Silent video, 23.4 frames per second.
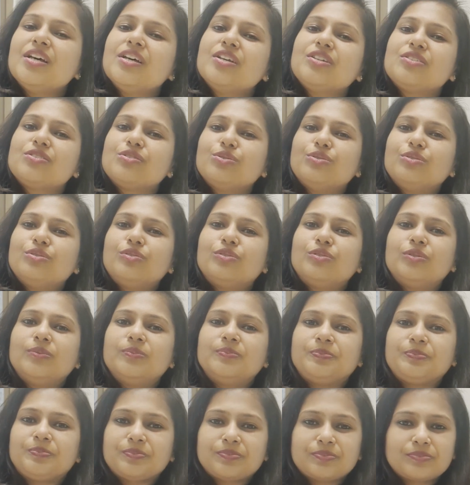So
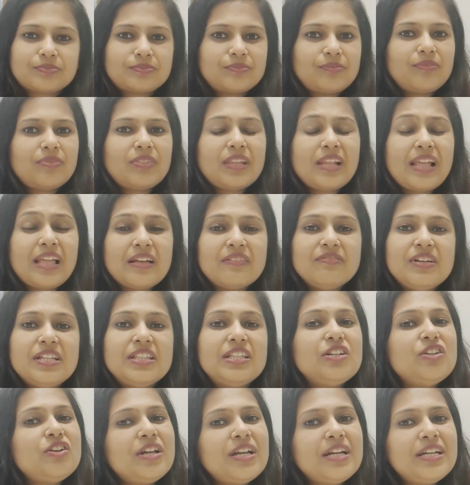
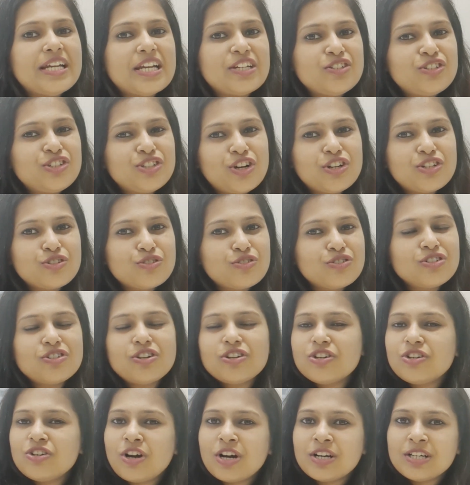whether you're an EduSure student or
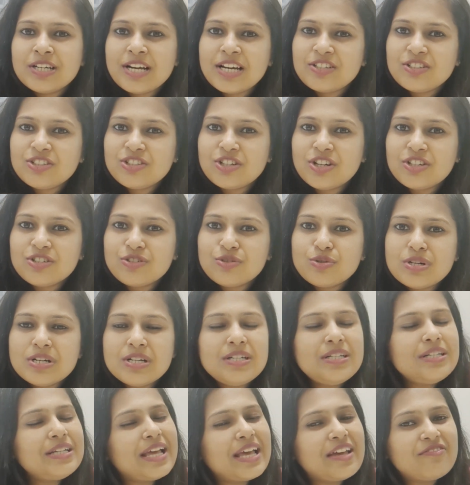you're not an EduSure
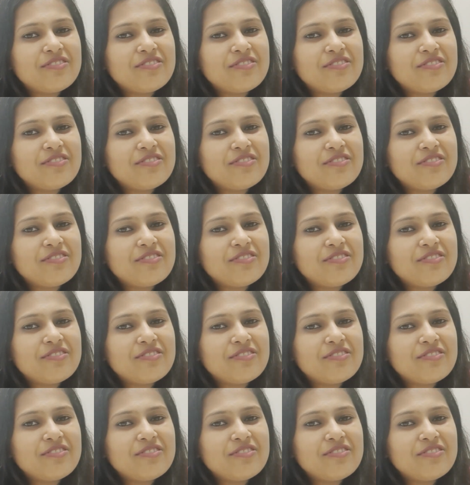student,